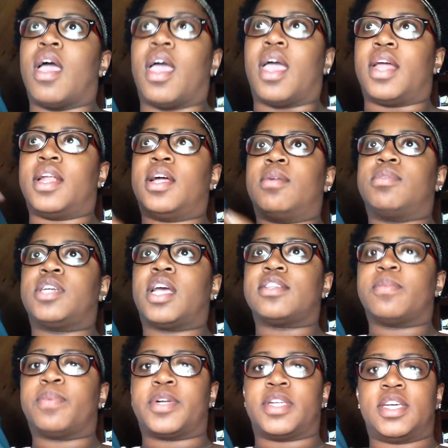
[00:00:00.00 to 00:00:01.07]
and she has
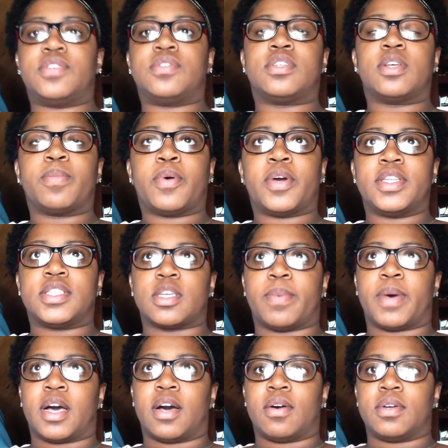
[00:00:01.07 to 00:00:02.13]
some pretty interesting points
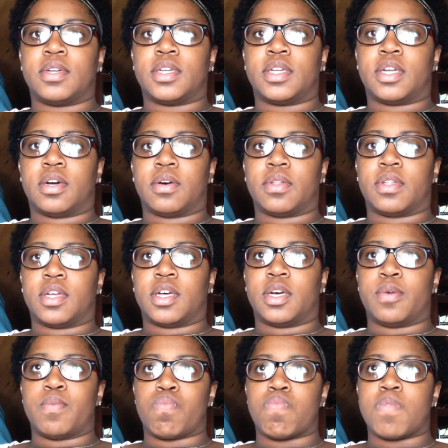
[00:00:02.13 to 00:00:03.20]
about, you know,
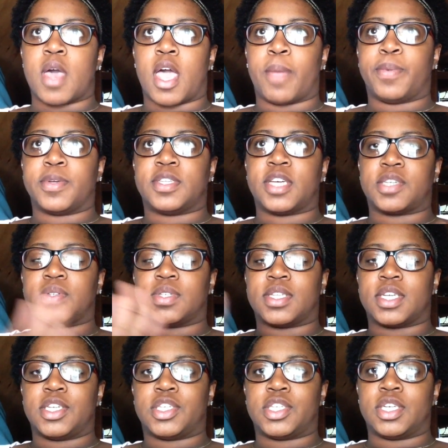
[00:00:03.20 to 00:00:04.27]
the
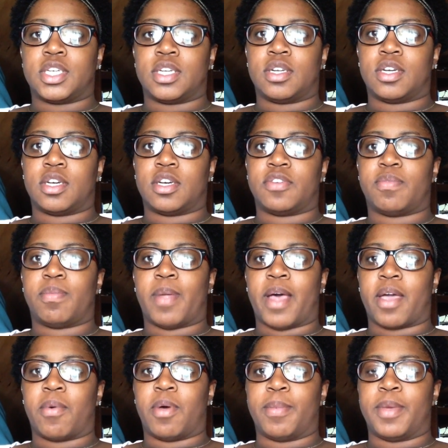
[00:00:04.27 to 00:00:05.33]
hypersexualization of
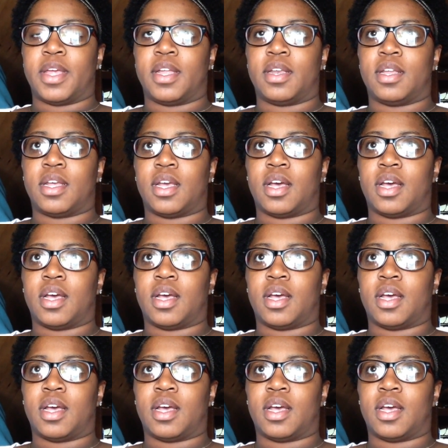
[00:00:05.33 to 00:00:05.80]
black women,